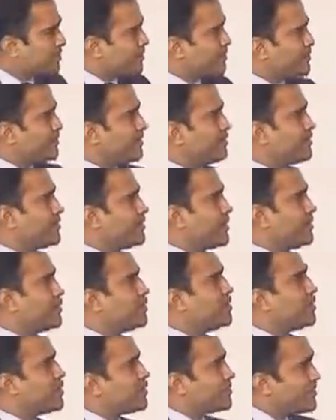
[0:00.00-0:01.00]
I don't
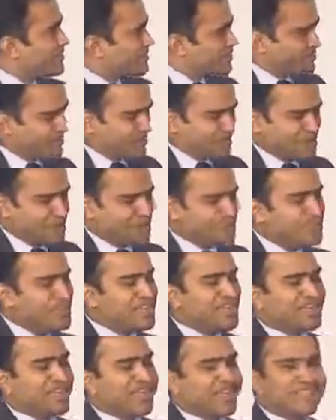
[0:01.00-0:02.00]
know how many of you know.
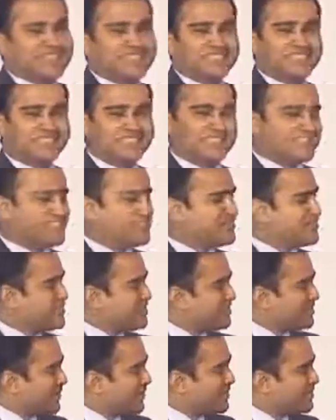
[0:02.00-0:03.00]
I started as a
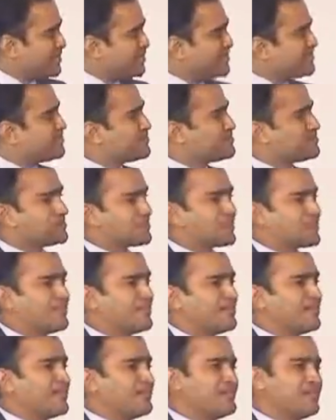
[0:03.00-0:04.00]
wealth manager
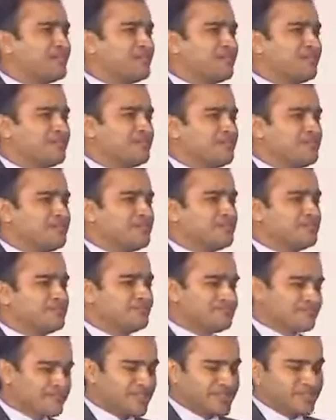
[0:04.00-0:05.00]
uh,
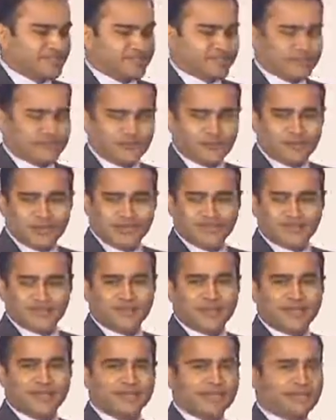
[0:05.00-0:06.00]
12 years
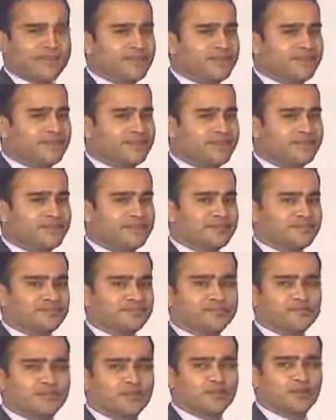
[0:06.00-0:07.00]
back and
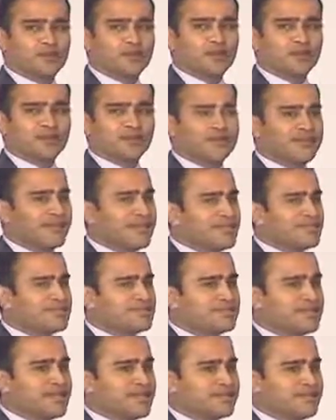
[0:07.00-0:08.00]
quickly
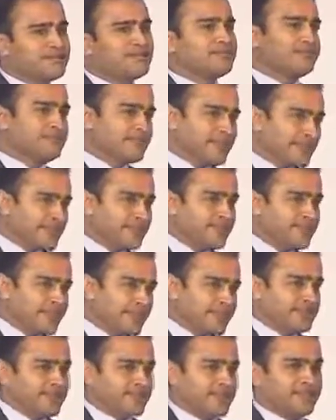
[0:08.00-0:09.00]
realized that
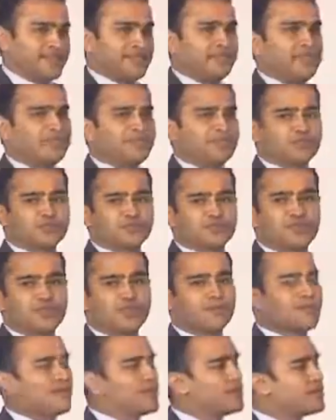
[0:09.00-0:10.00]
that time it was all
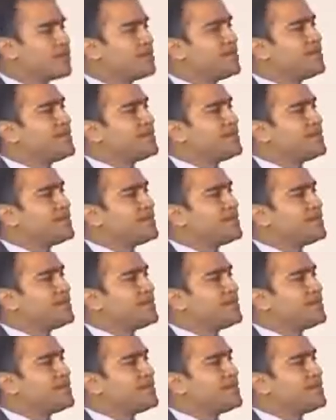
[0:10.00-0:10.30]
about